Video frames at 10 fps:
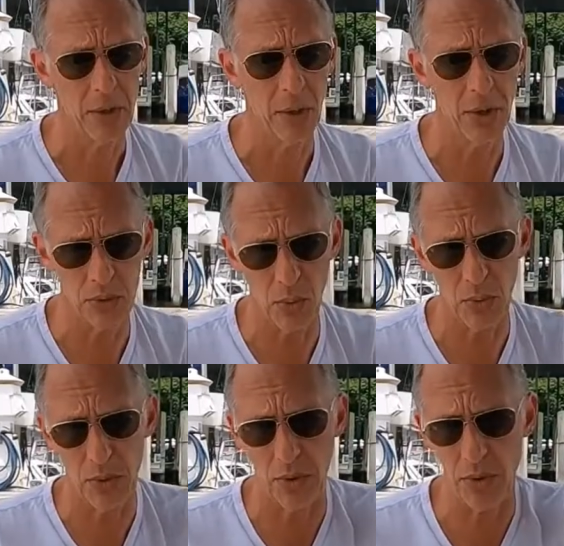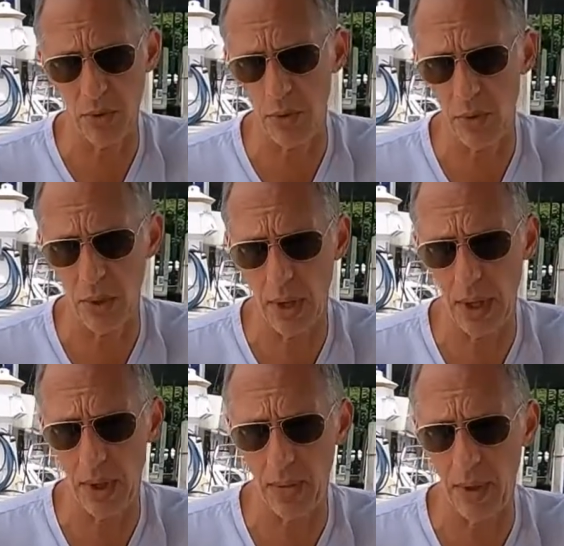so those
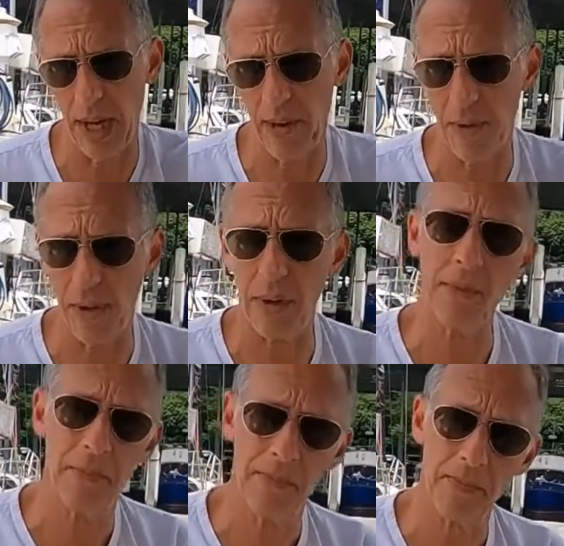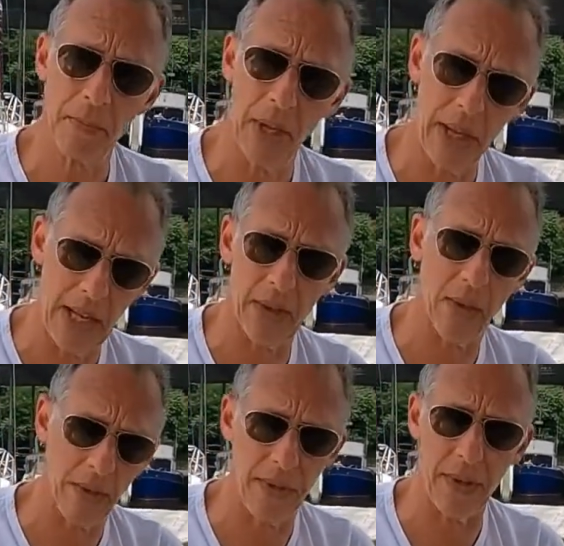whenever
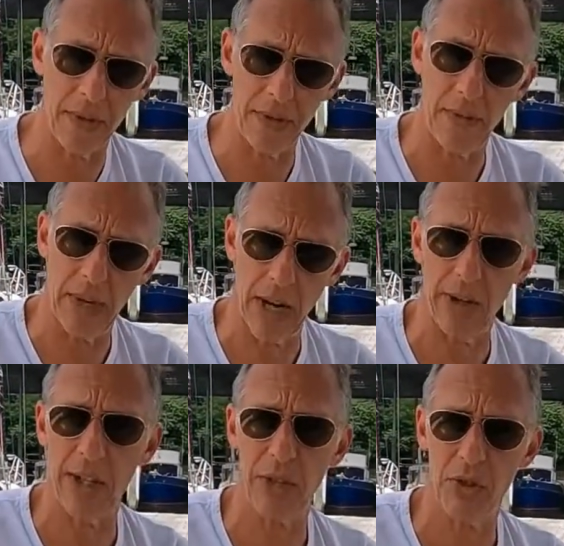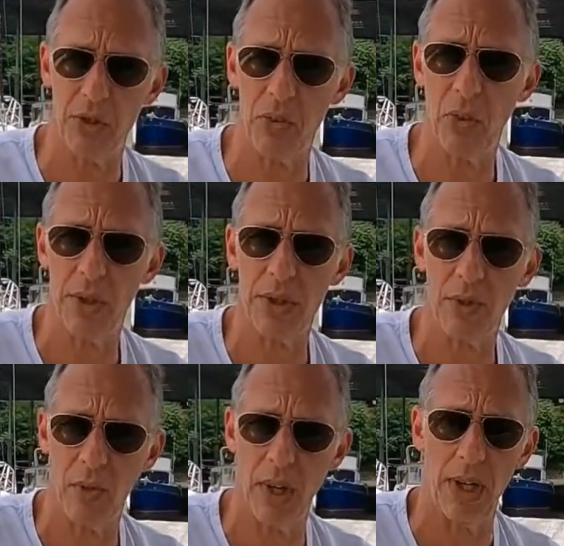either of the air conditioners wants
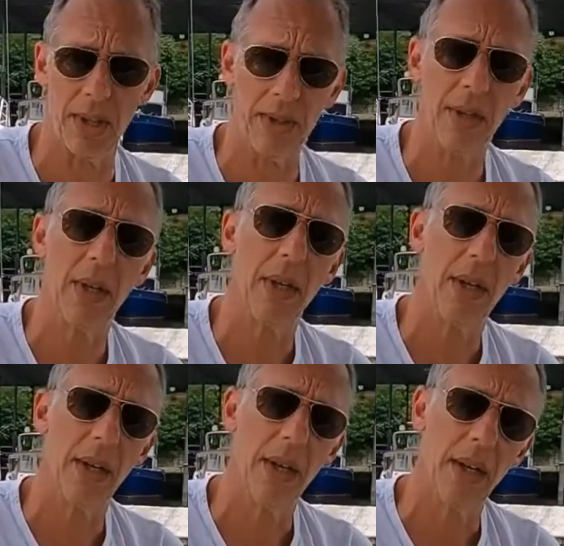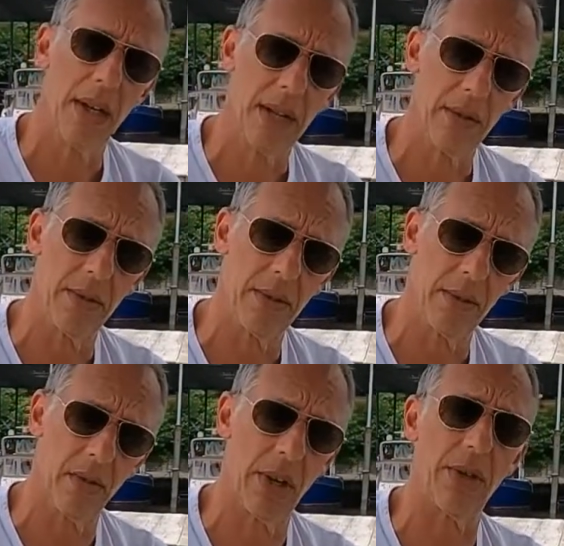to run, it
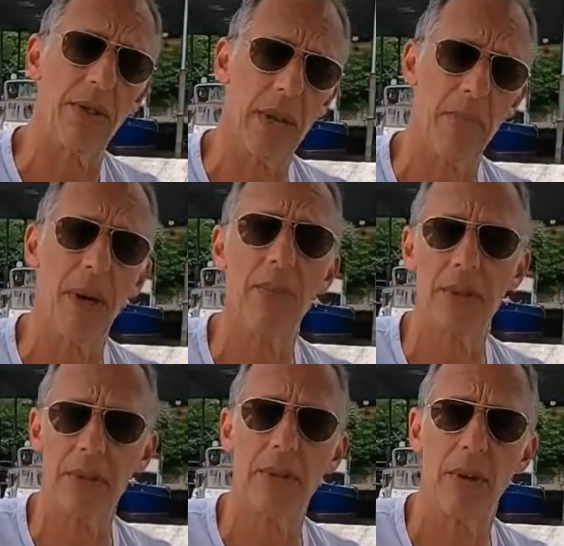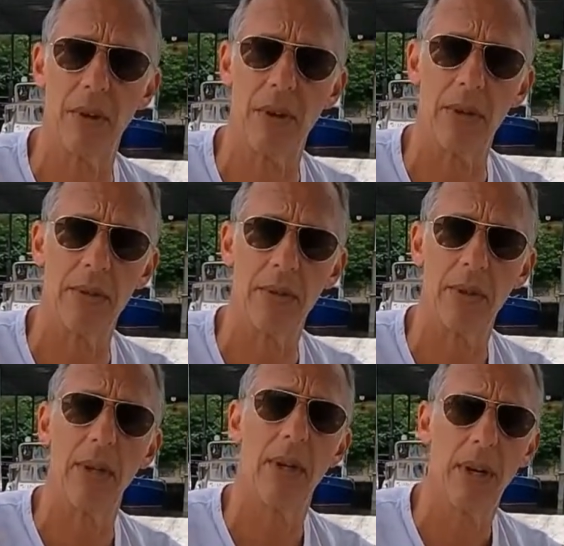triggers that pump to turn on,
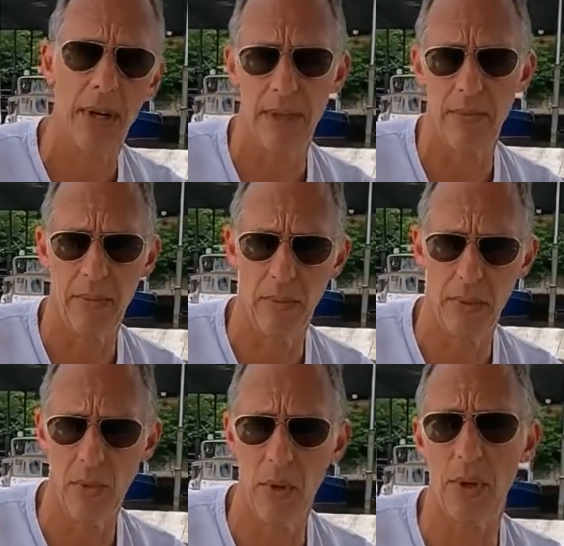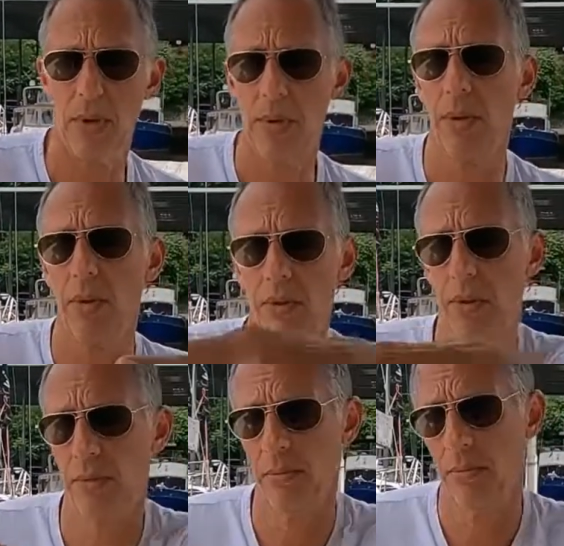and the water
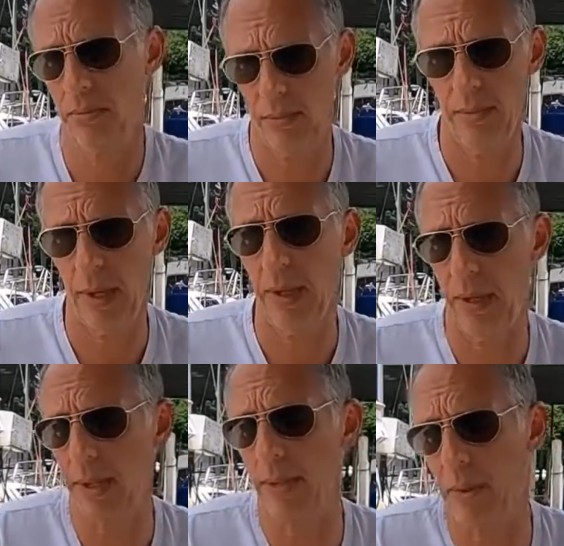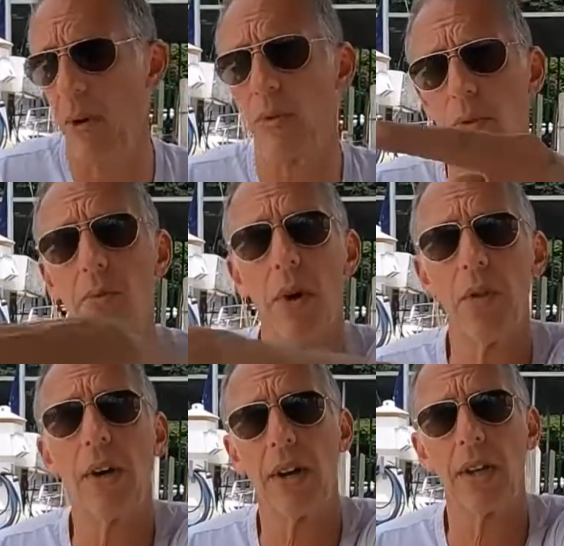ends up going through
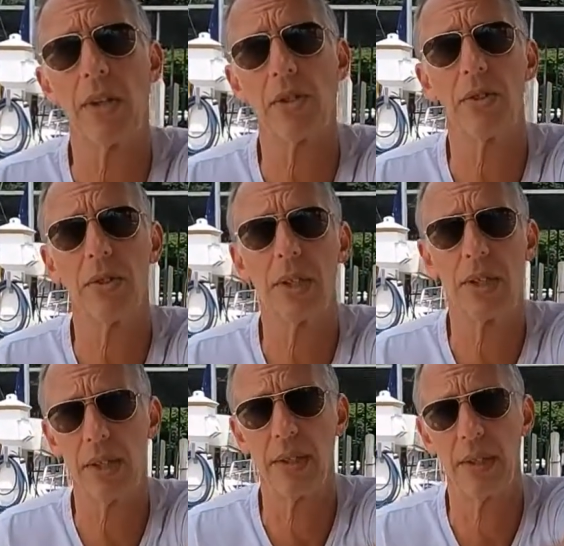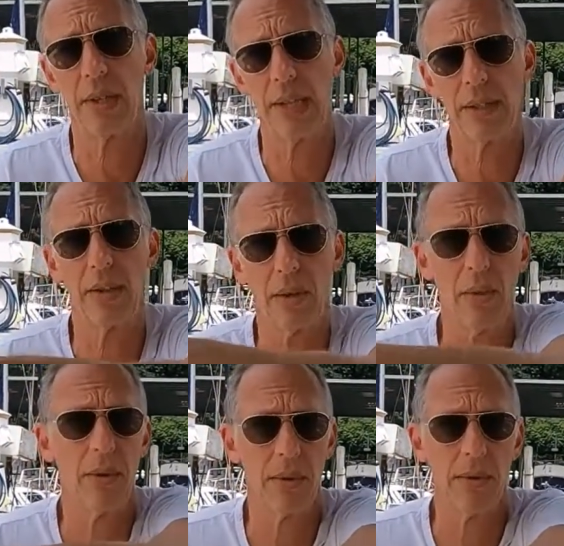both air conditioners
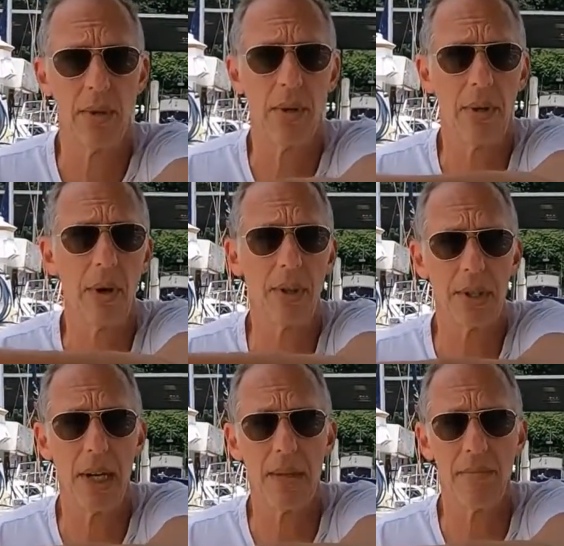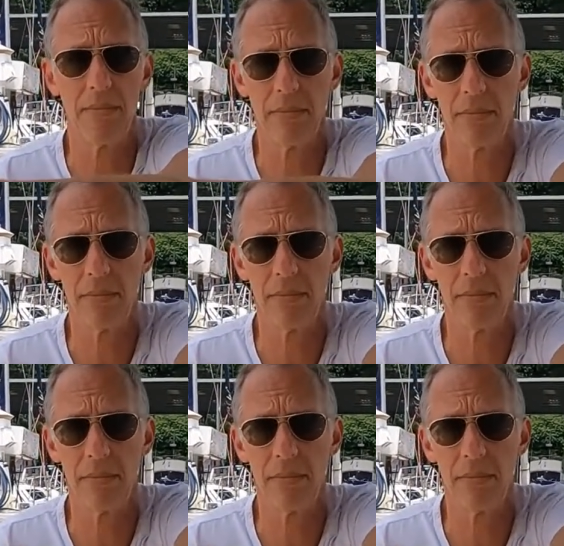all the time